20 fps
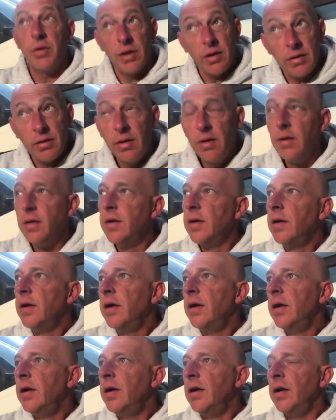But
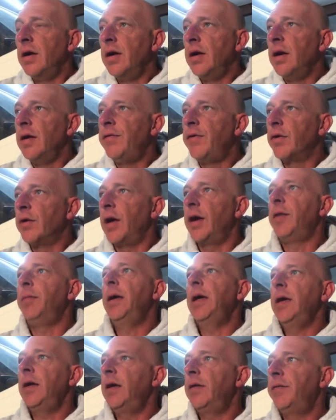if you're like
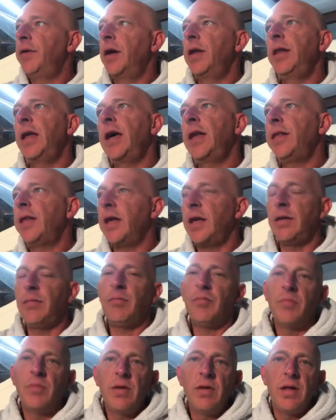me and have done that,
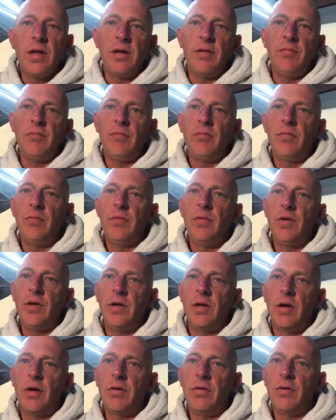then
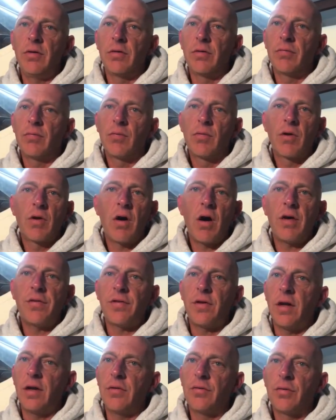you know, your
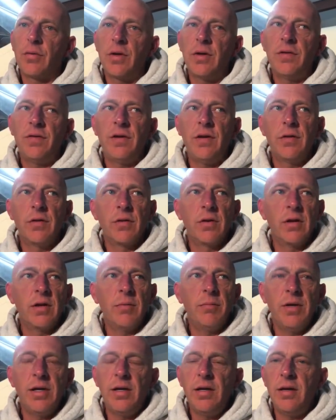cost to entry is either going
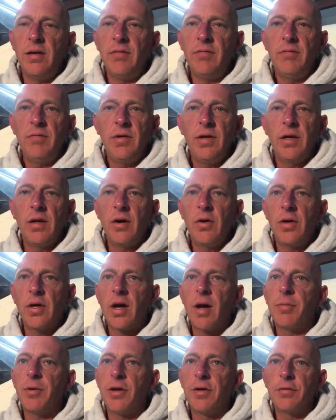to be, you know,
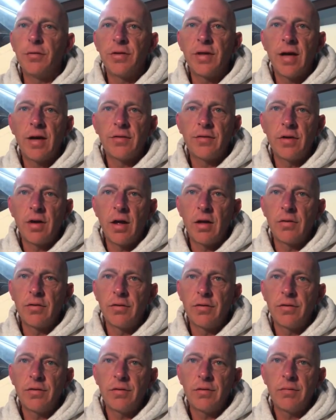
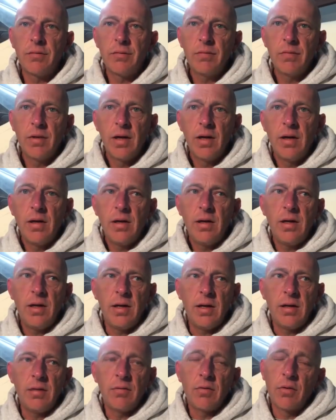
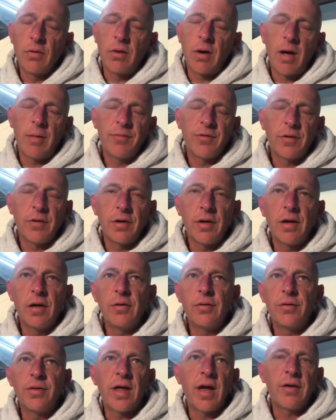
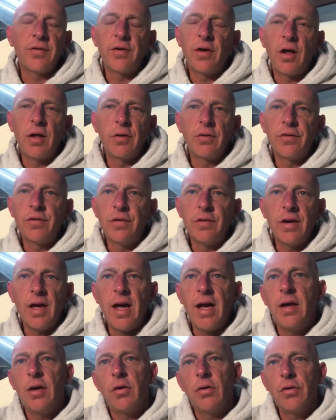$100,000 in
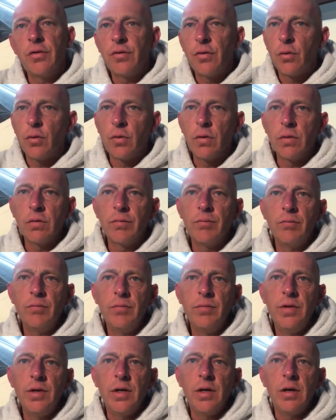hangers, or
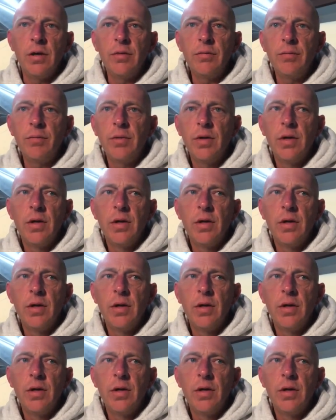you know,